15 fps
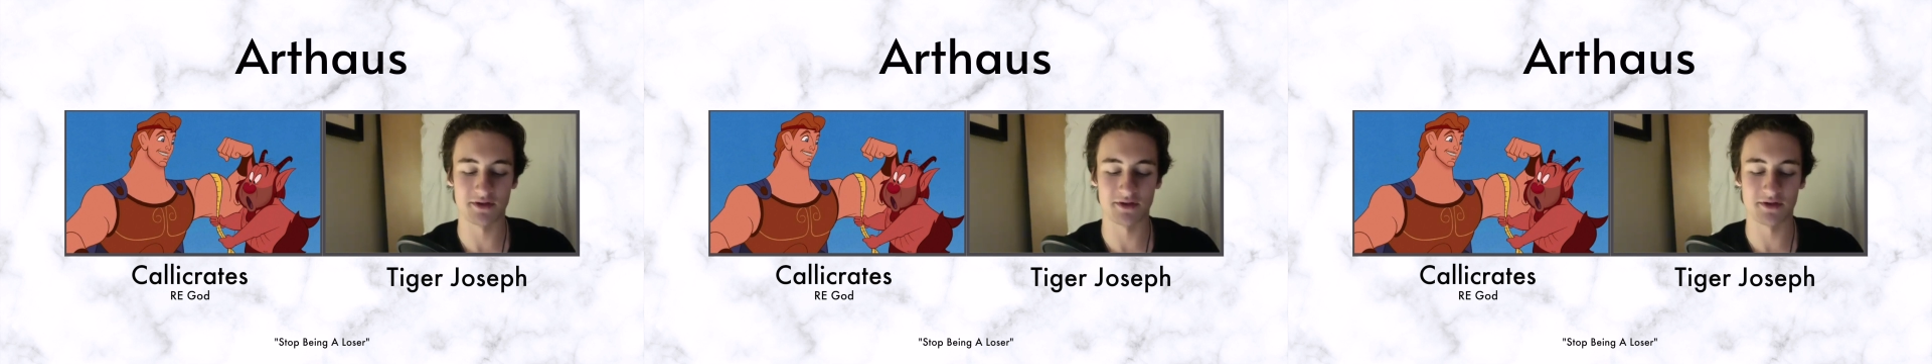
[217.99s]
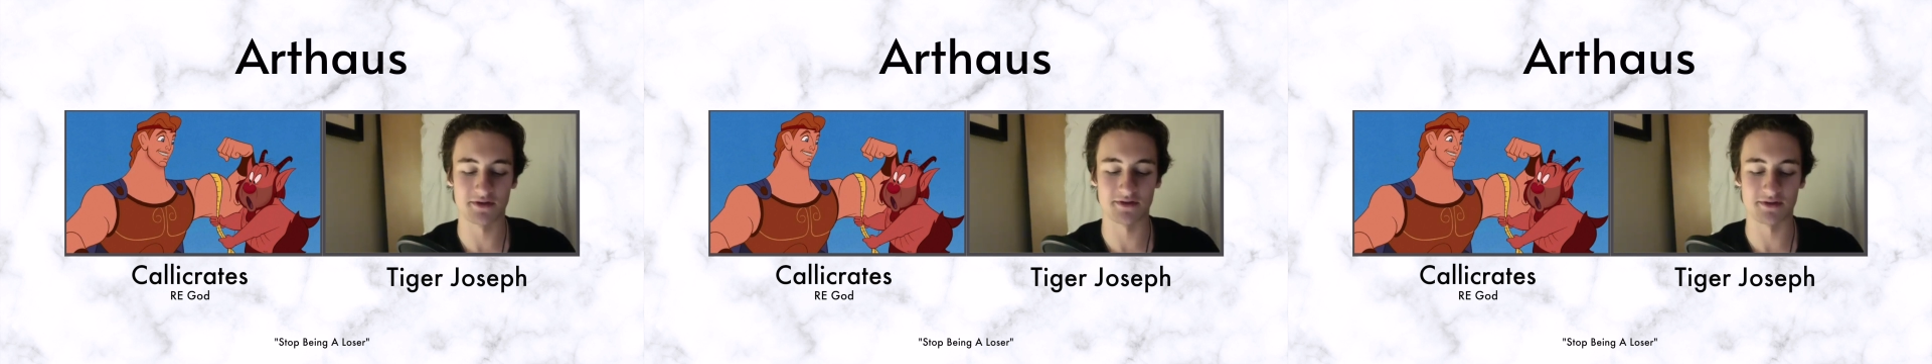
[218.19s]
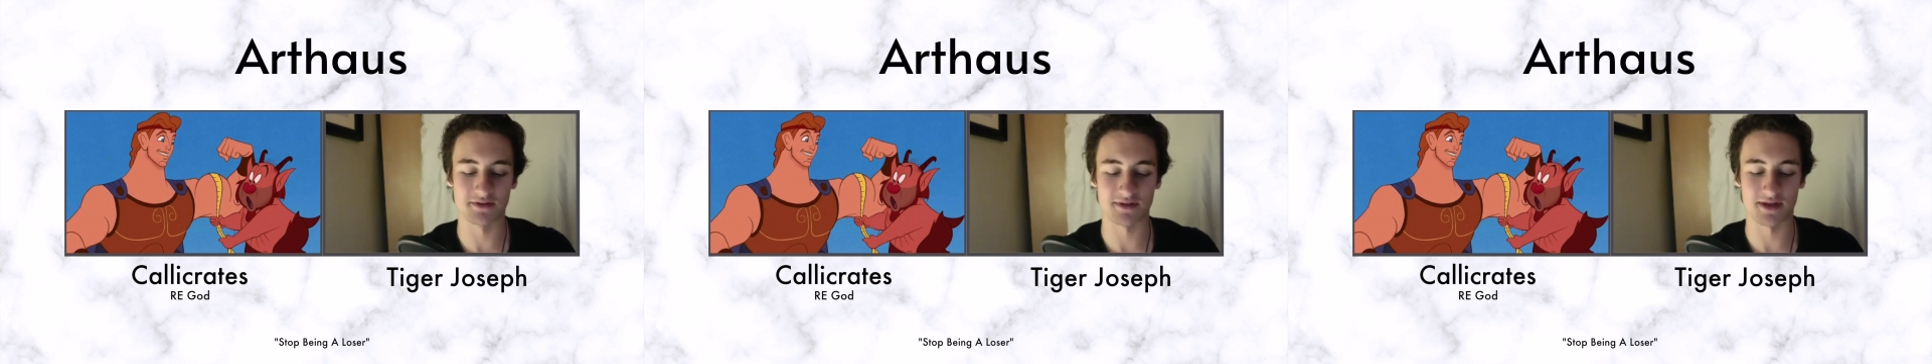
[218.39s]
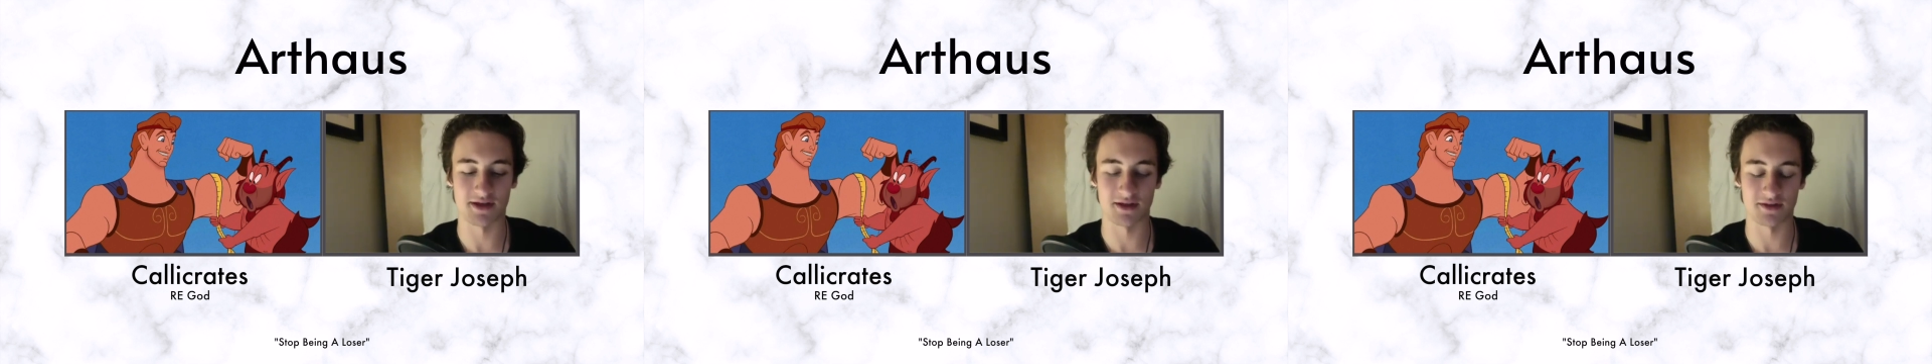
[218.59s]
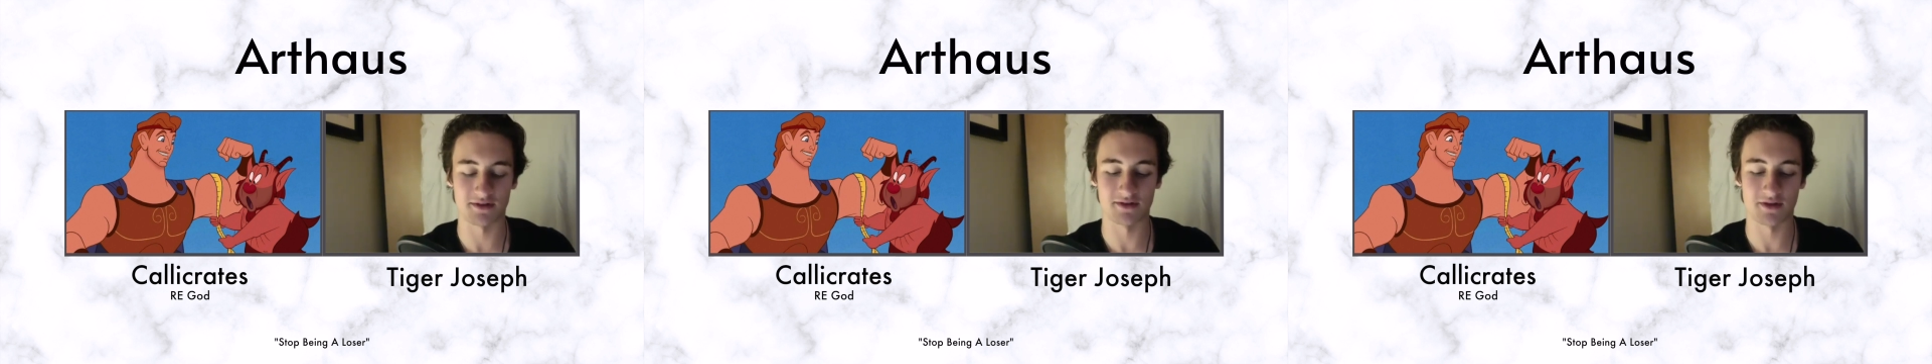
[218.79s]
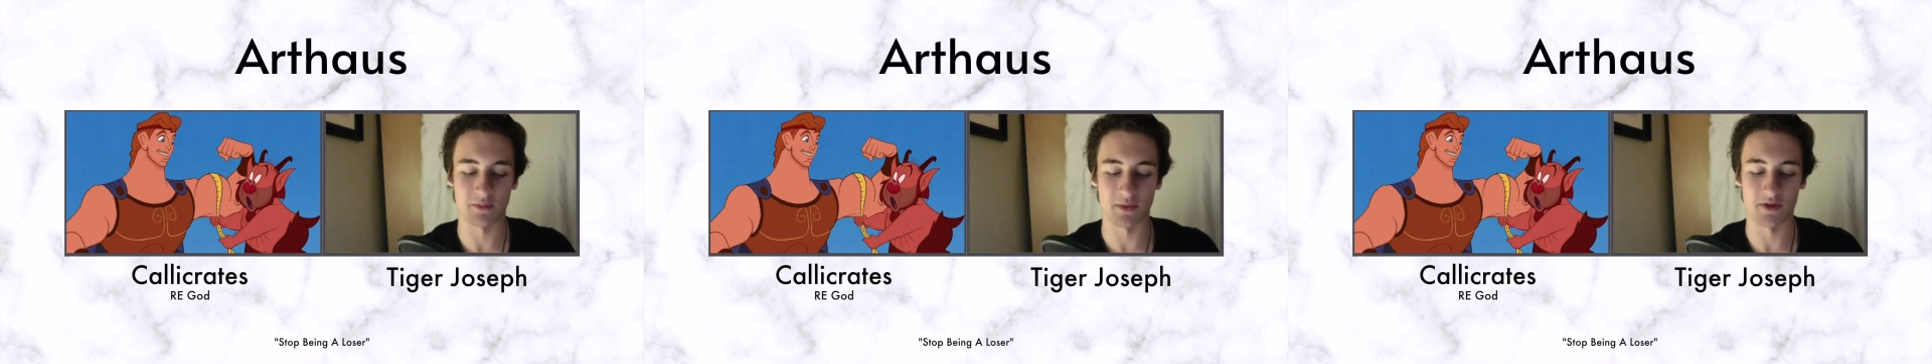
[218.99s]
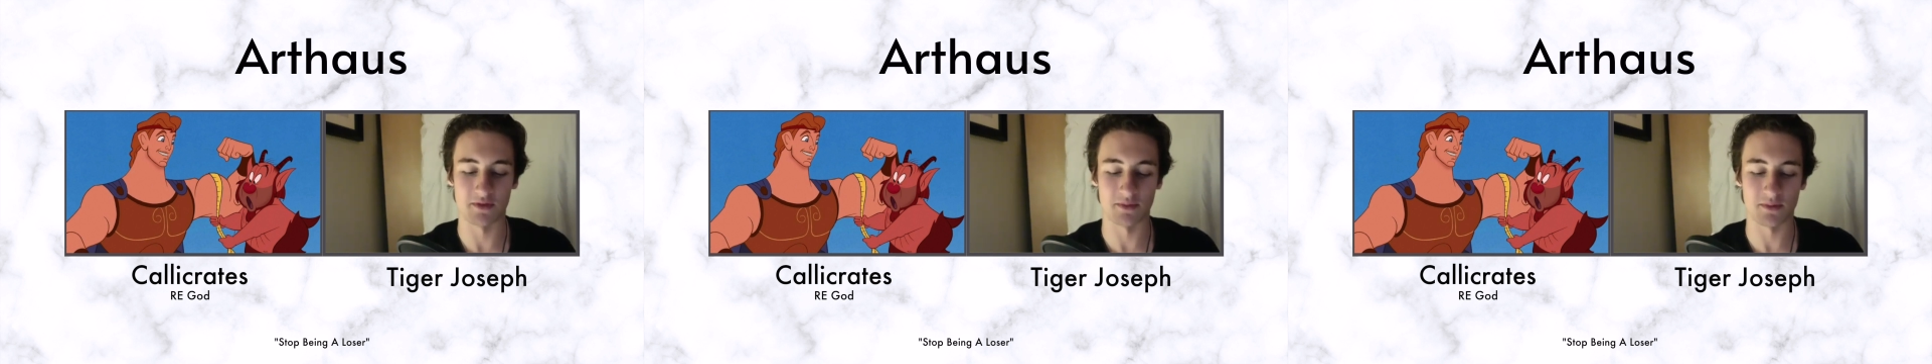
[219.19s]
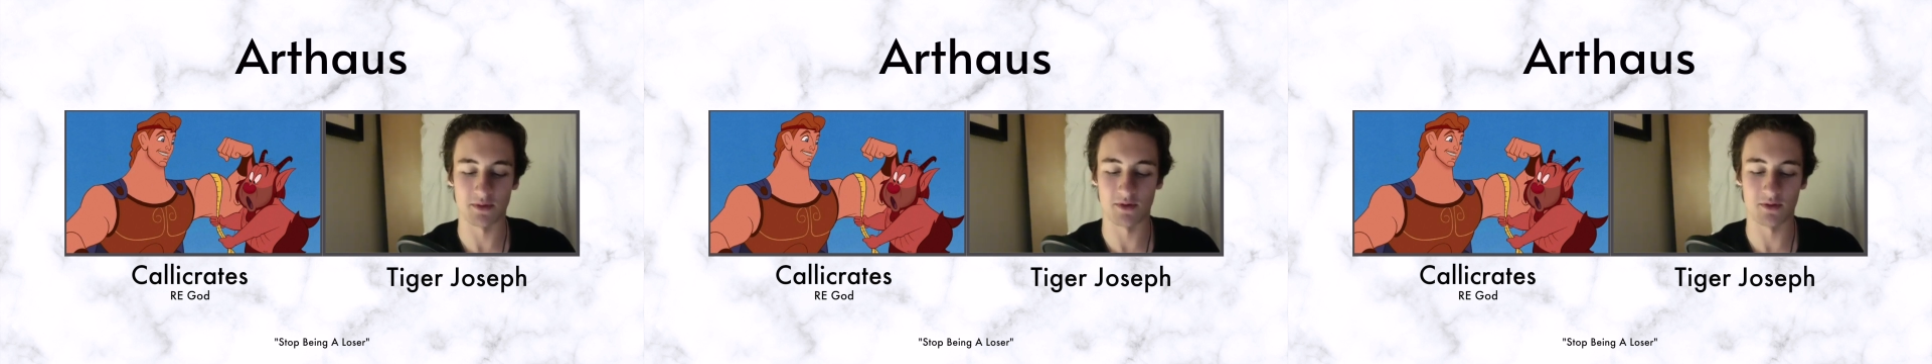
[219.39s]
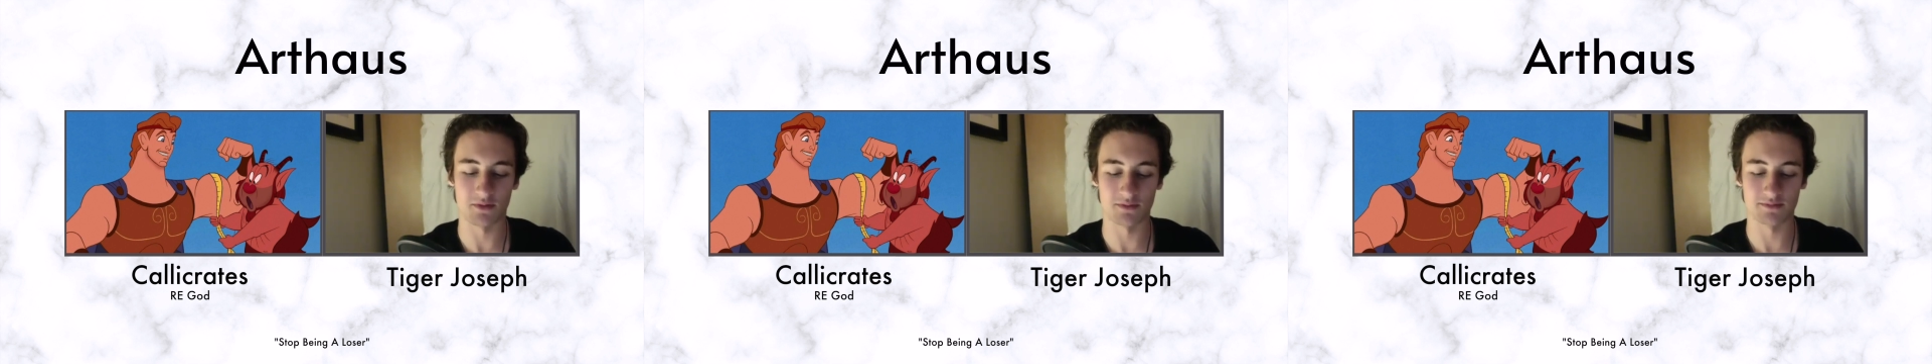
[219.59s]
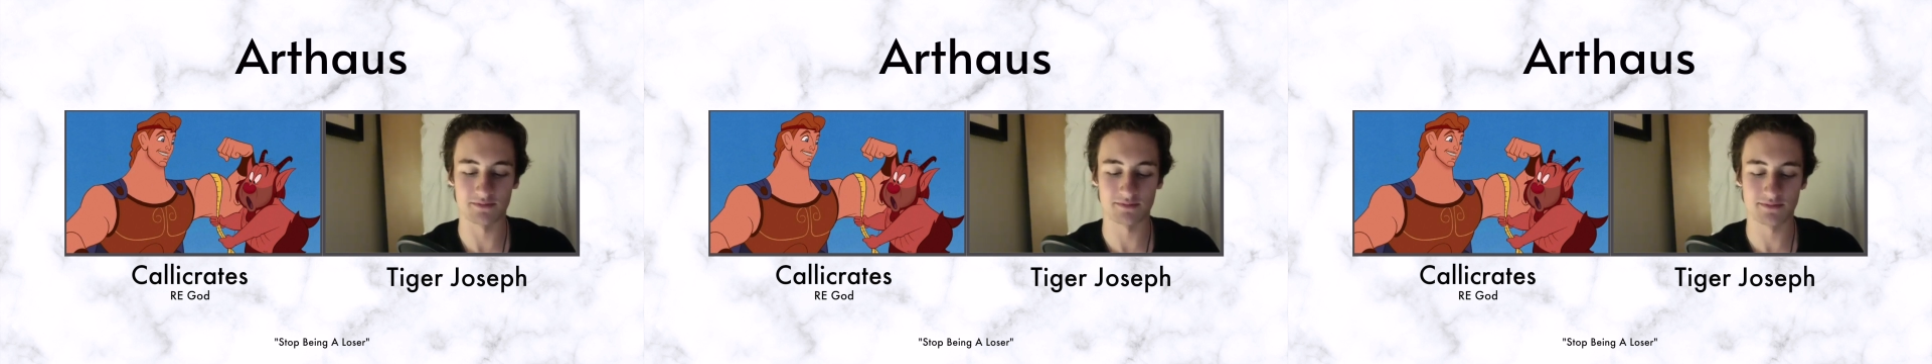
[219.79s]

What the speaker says: is that, I mean, the whole